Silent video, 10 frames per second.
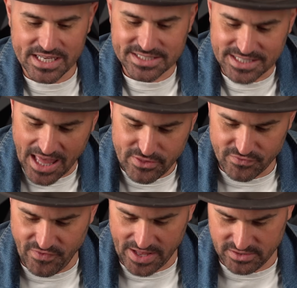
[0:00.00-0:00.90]
his leather
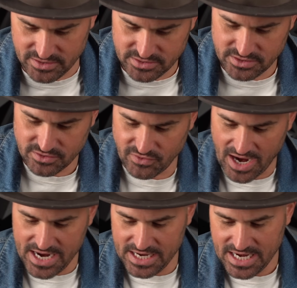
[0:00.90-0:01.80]
vendors,
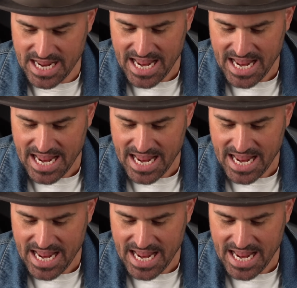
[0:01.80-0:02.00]
right,